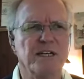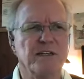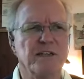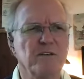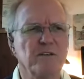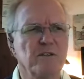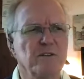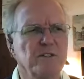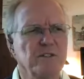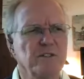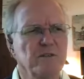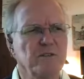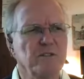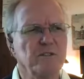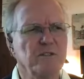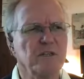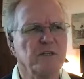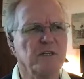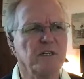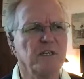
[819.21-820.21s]
I don't know,
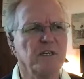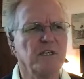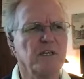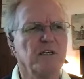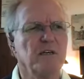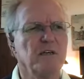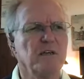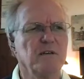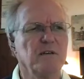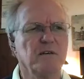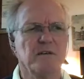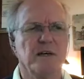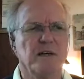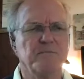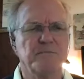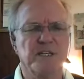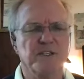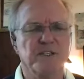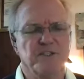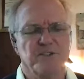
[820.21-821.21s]

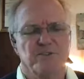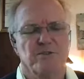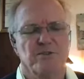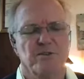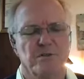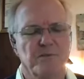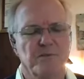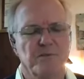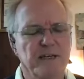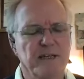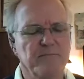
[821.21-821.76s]
I'm not sure.